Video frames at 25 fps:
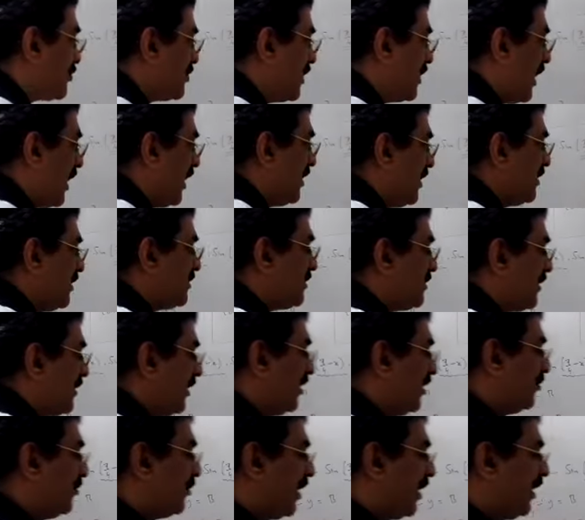
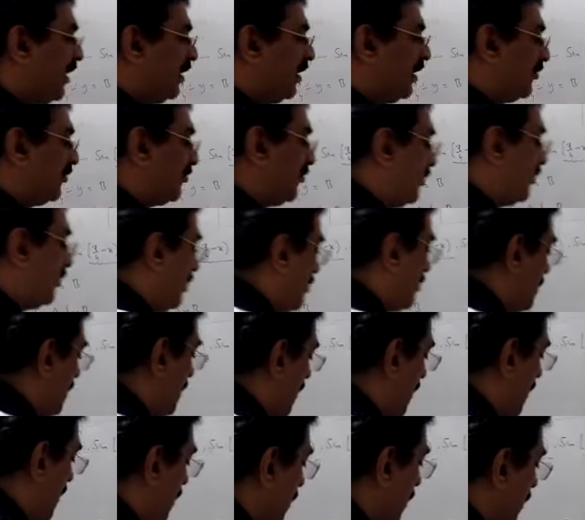90 minus
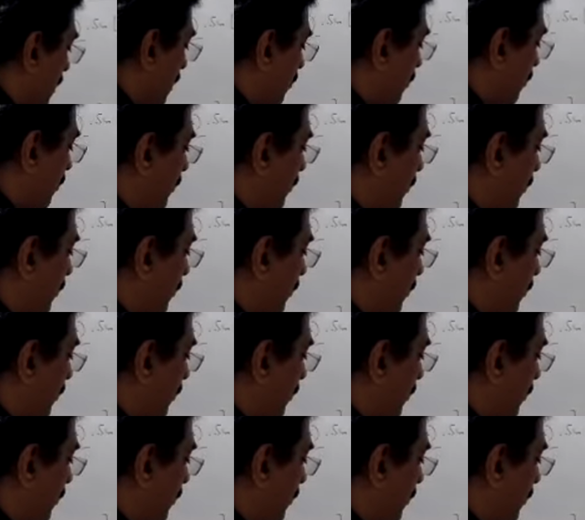theta is